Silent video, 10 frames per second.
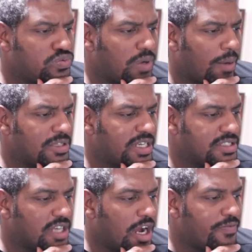to say it's
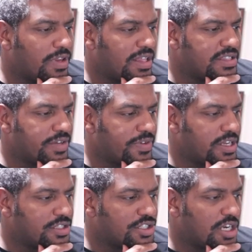Unrelenting
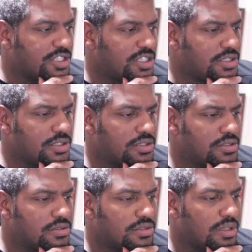Reconstruction.
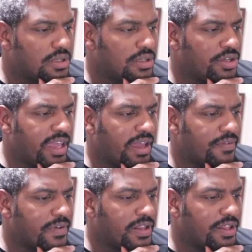You
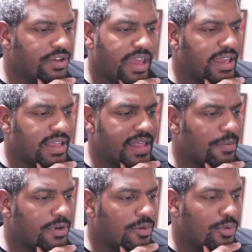can't get that
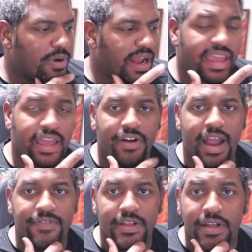one no more. I can't
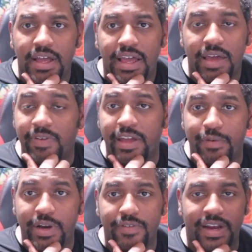craft it. If I get
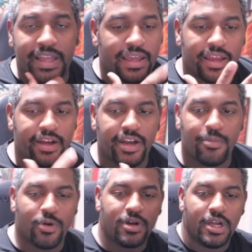rid of it, I can't get it
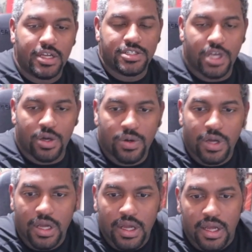anymore. So
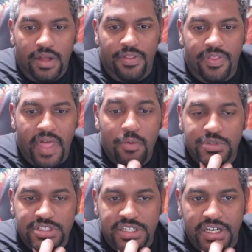that
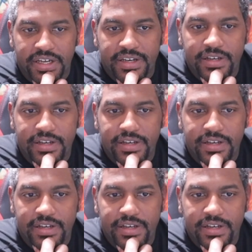one's good.